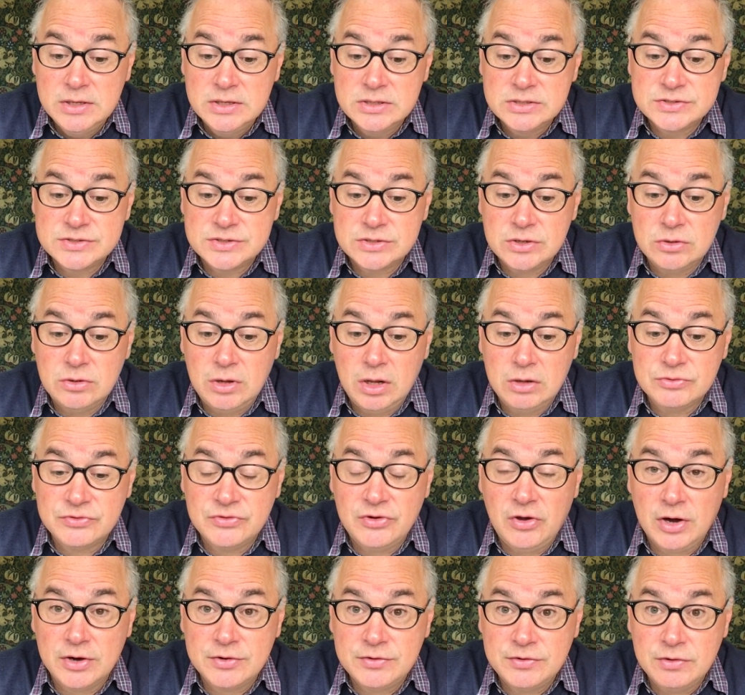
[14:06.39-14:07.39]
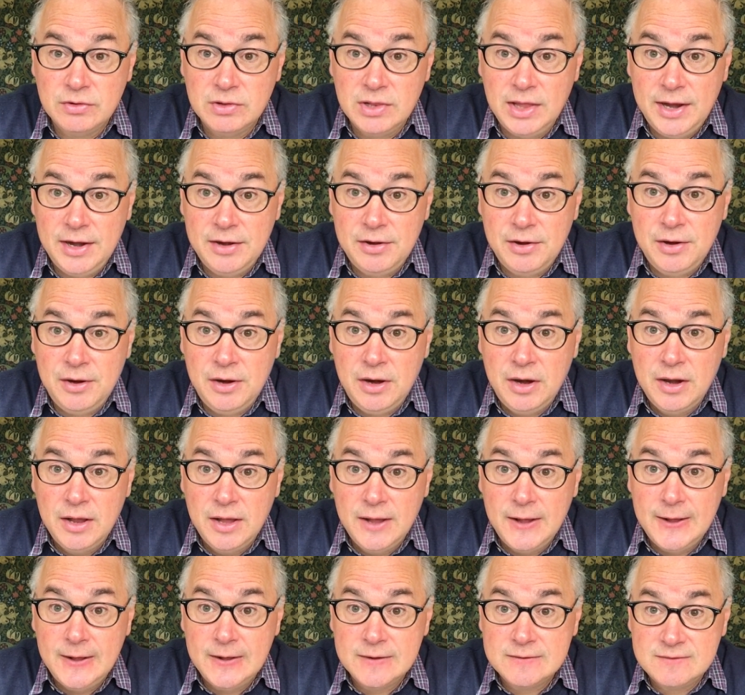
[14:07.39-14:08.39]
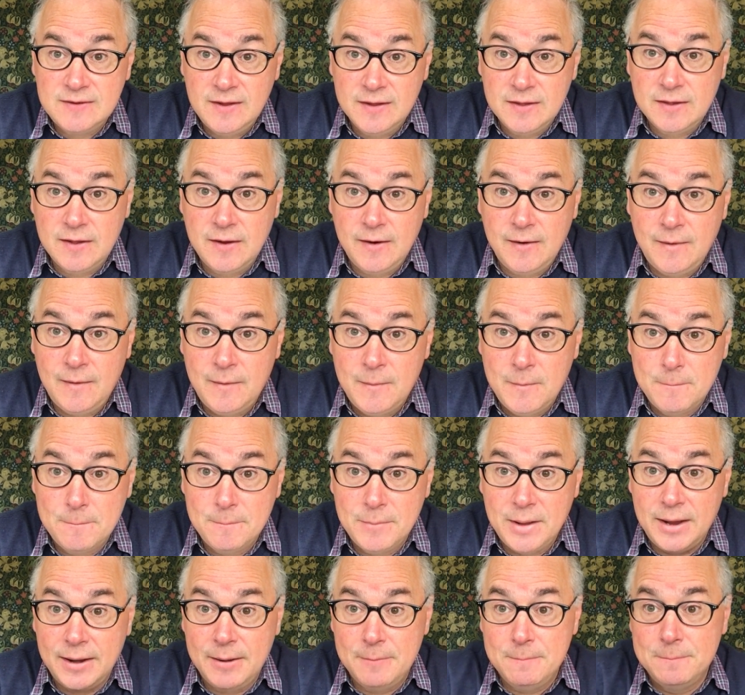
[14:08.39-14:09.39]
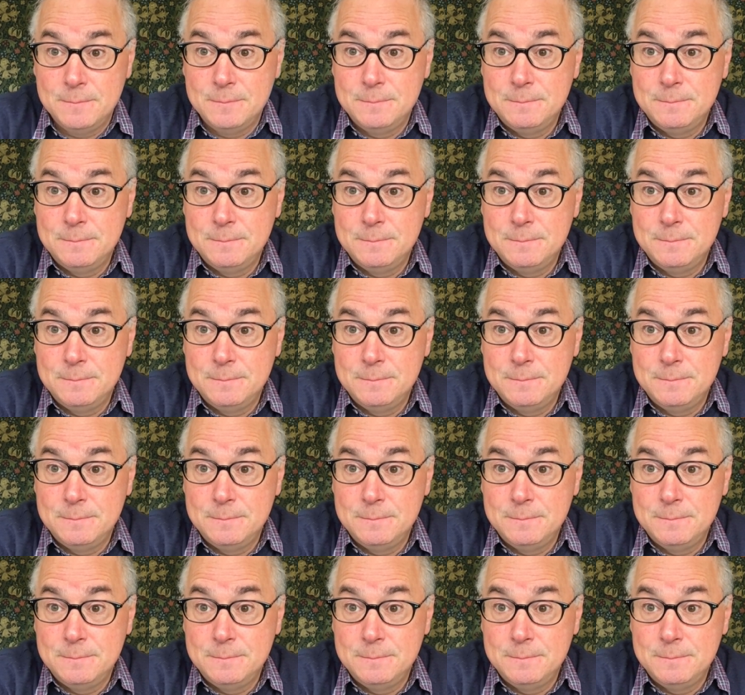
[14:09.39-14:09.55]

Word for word: So I'll talk to you later. Uh, take care. Bye.